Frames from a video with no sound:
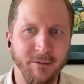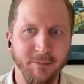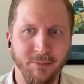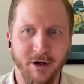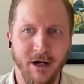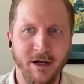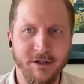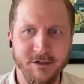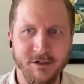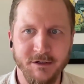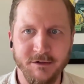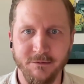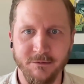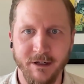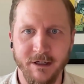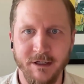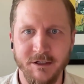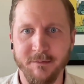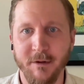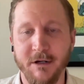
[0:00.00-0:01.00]
the process,
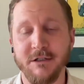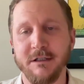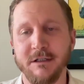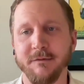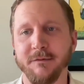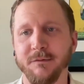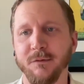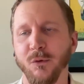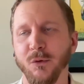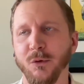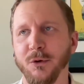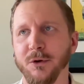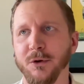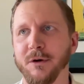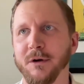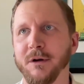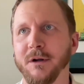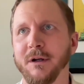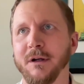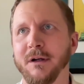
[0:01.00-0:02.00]
right? Especially
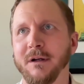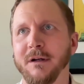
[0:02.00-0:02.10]
for,